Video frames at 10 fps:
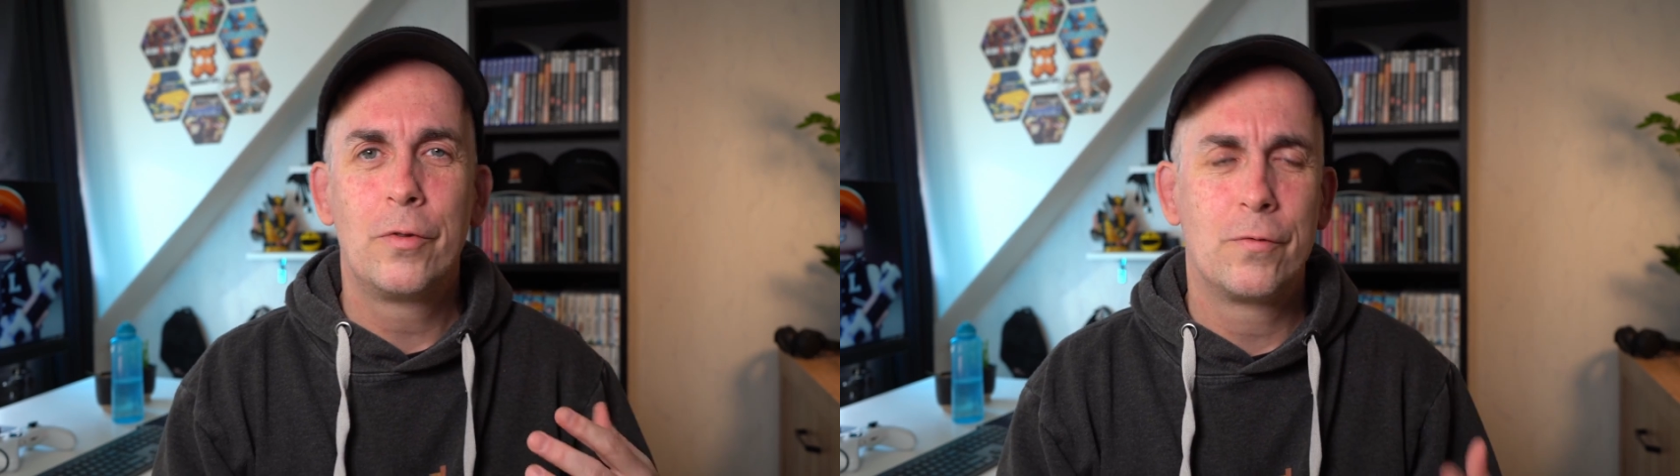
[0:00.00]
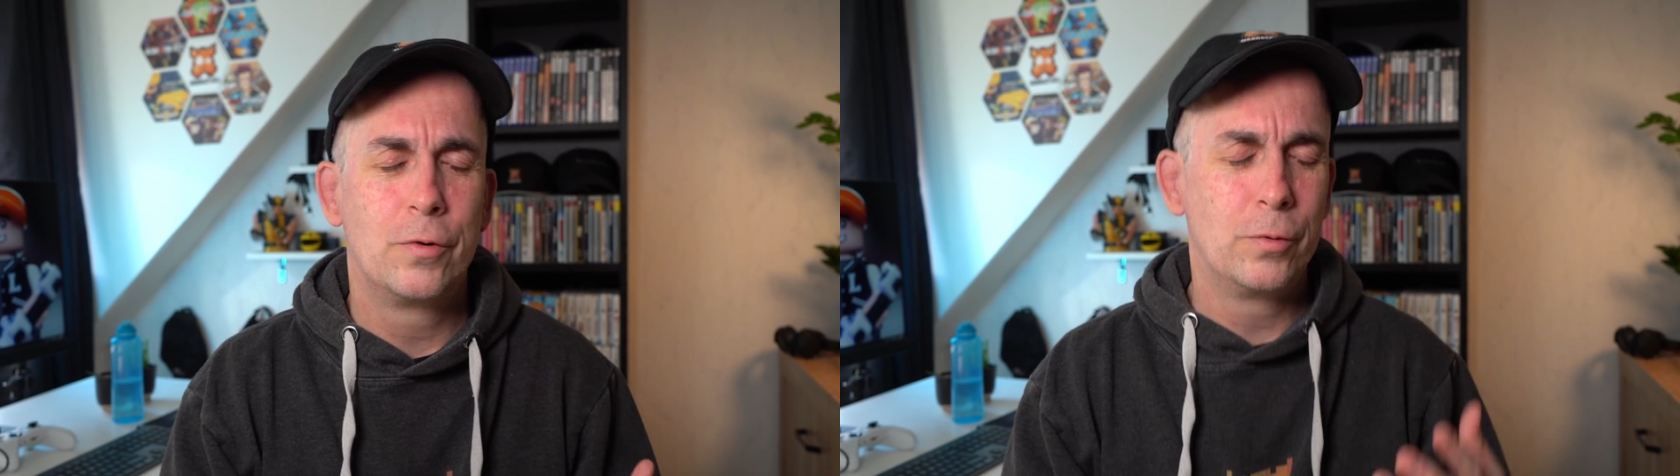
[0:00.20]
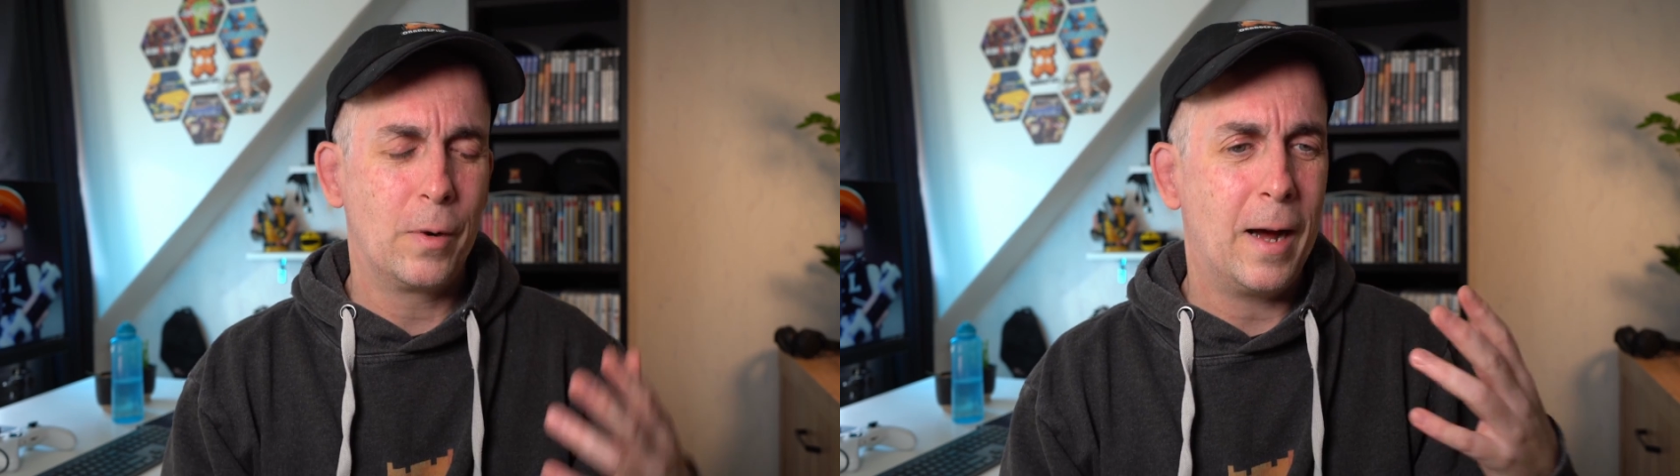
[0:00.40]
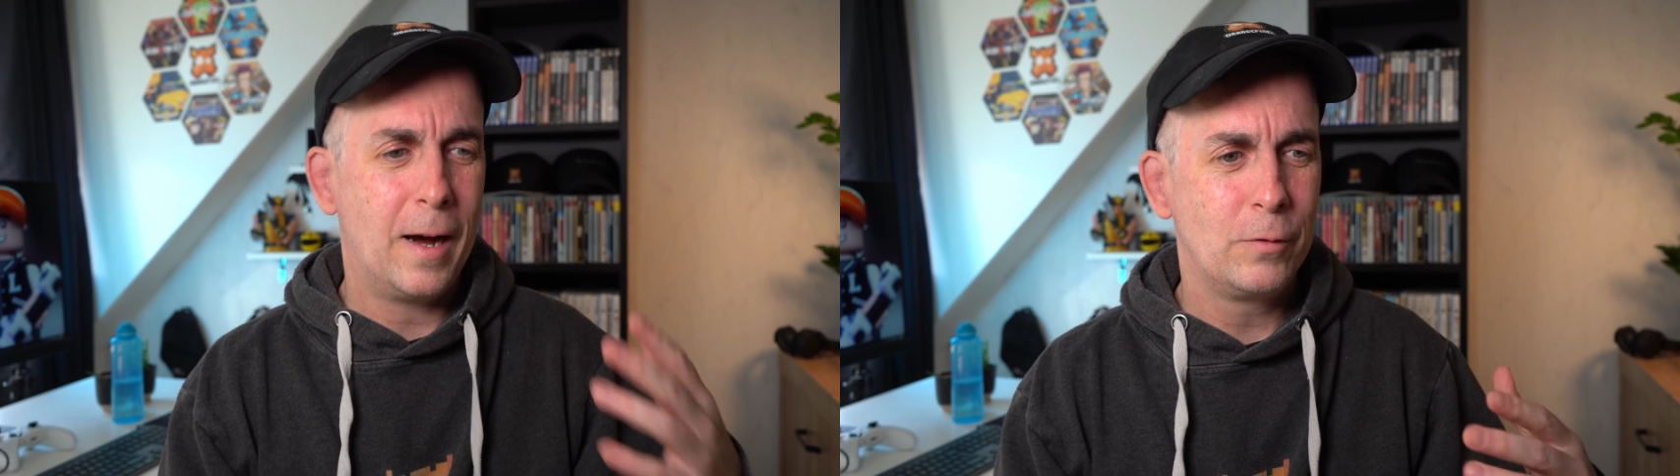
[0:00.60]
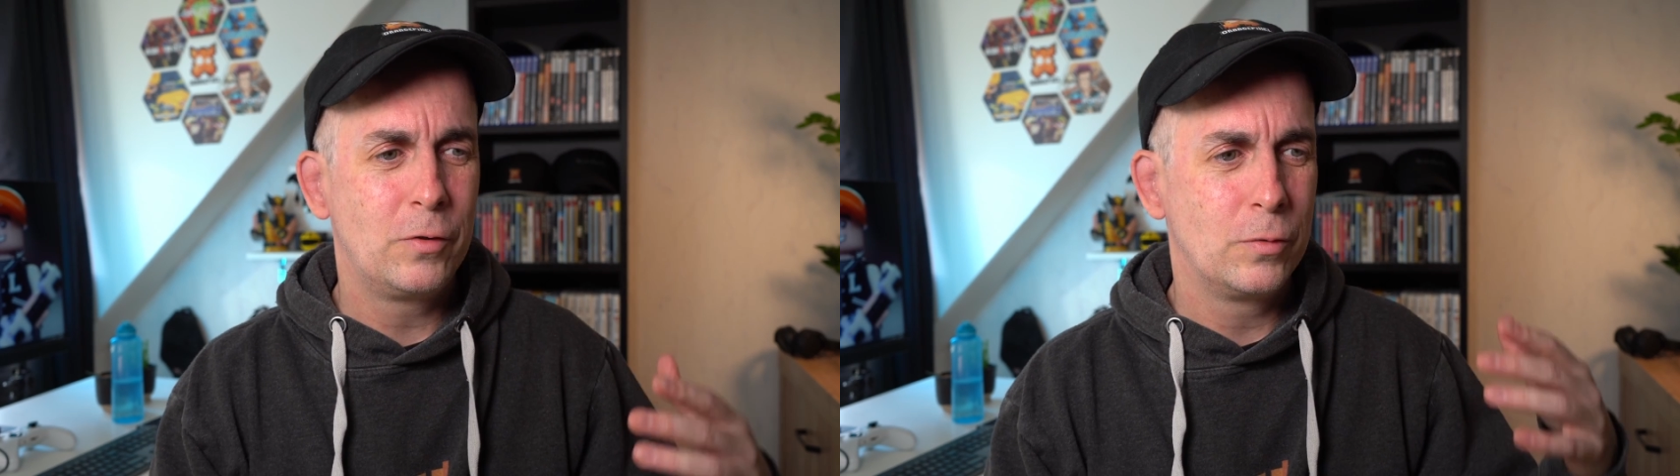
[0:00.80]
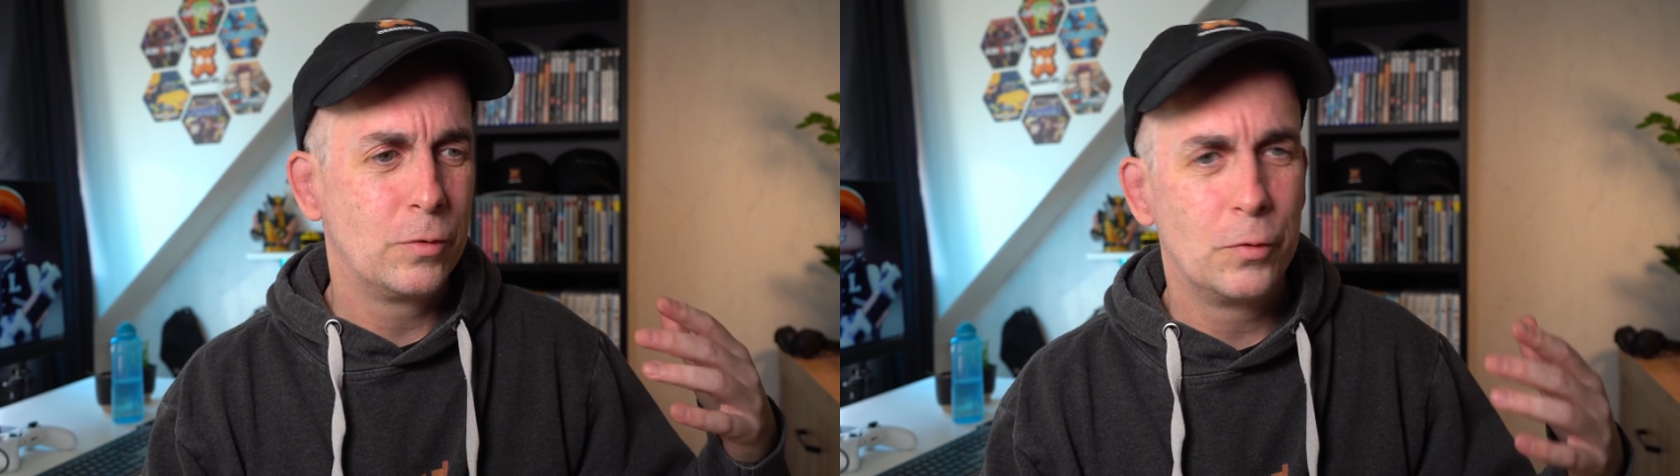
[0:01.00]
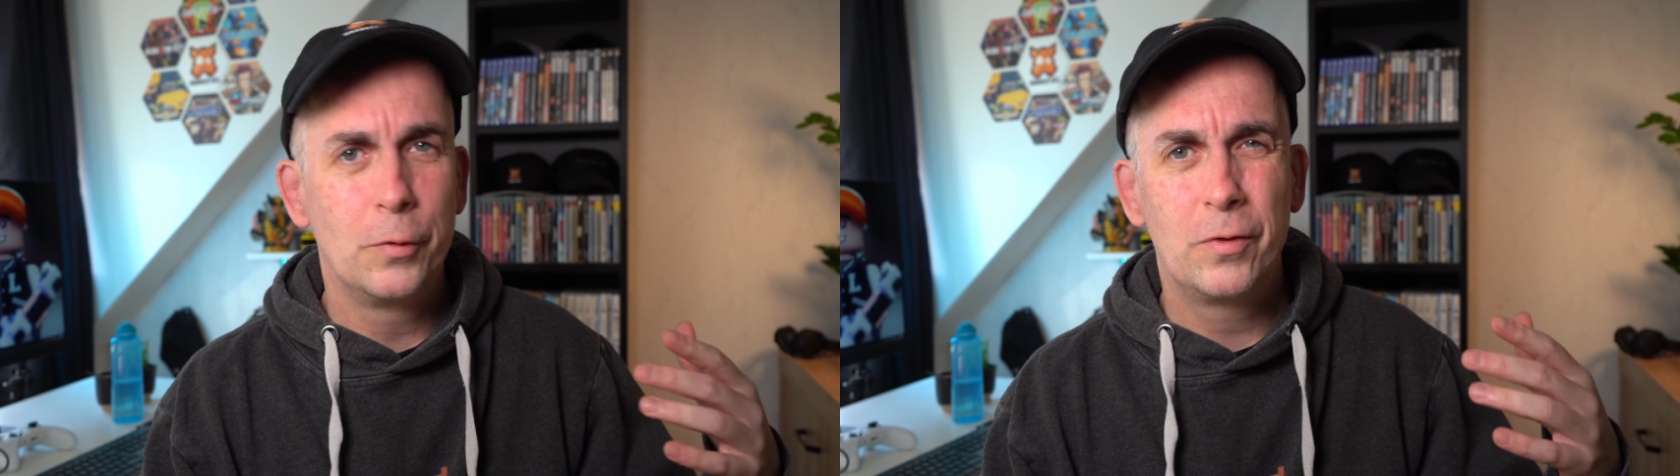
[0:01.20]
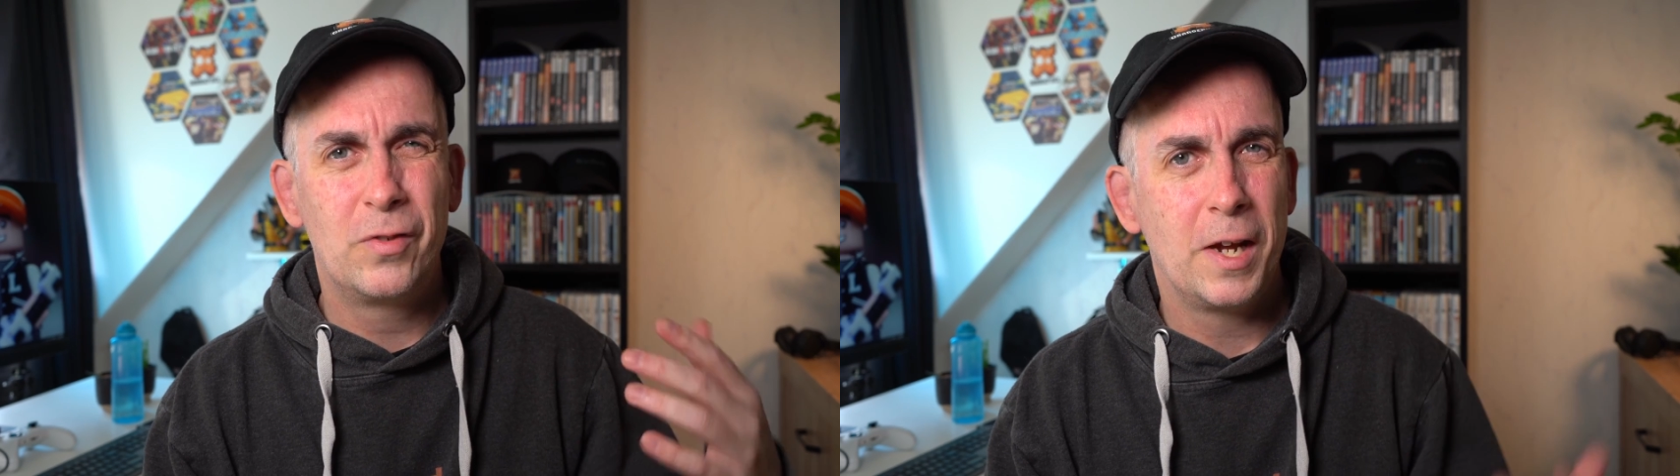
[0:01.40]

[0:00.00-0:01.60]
through how to do